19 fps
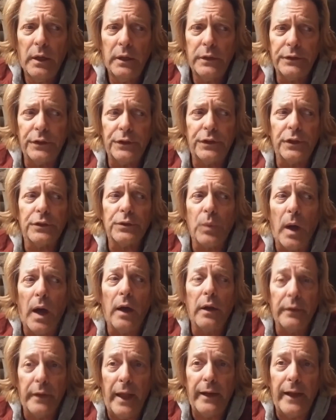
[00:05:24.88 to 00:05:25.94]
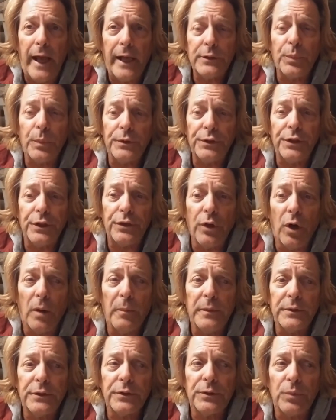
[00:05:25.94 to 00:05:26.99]
She says, well, then that's when she
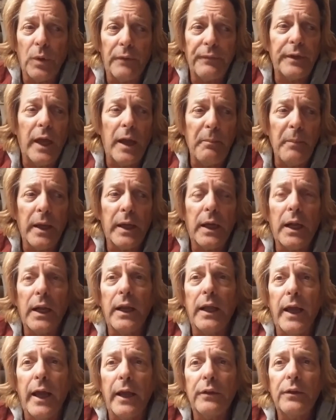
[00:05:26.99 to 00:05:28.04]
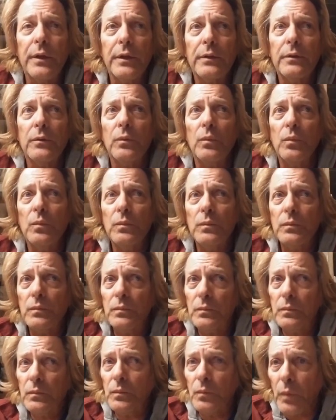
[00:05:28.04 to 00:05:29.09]
told me, she says, well, if you can't make it on the 8th,
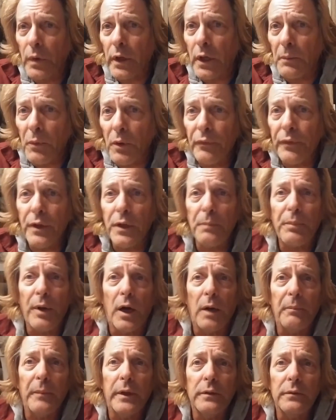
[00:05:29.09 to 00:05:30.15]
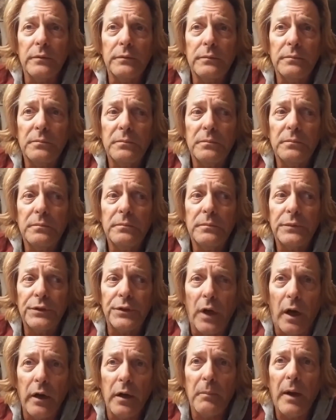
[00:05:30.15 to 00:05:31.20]
we're going to move the department,
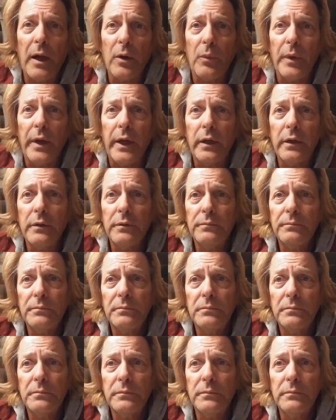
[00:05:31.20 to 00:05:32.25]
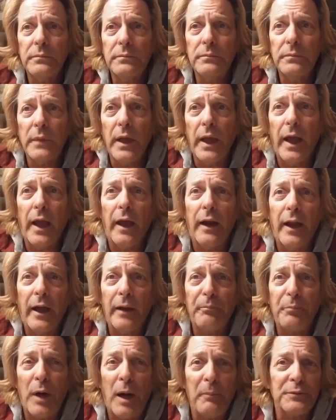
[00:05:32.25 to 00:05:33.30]
start in about a week, and
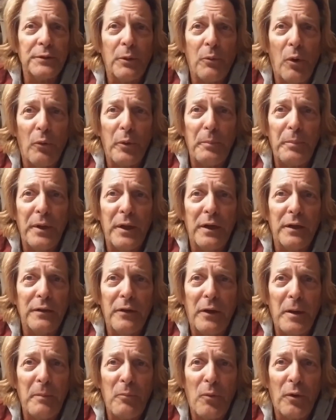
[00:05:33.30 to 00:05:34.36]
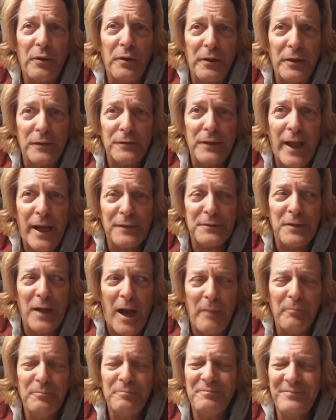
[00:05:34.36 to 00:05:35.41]
I promise I won't repeat it any more than this last
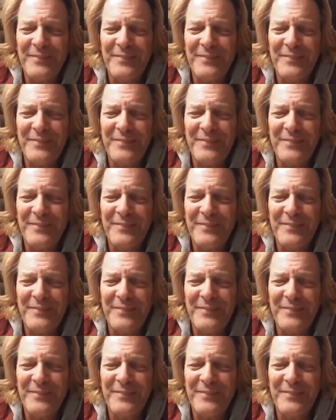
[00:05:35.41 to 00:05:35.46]
time.